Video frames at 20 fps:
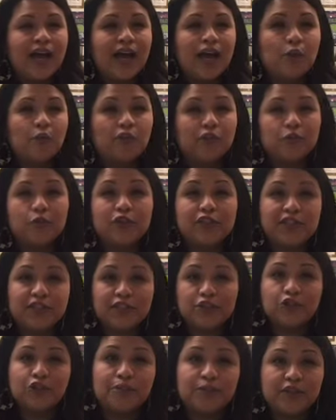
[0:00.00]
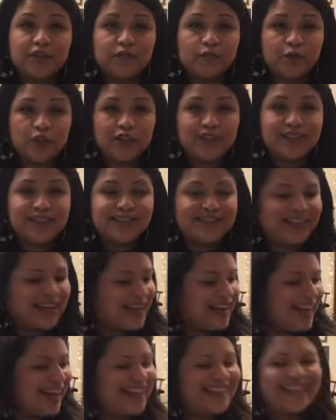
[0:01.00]
uh, with more descriptive words,
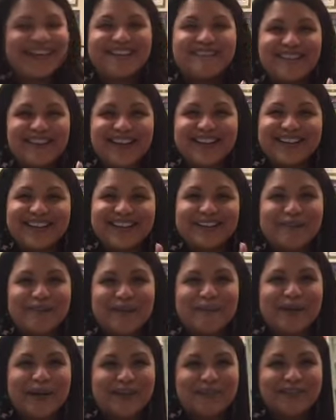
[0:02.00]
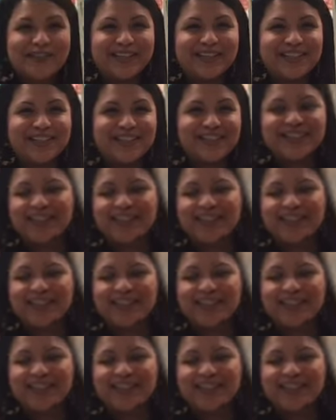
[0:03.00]
and then finally we publish.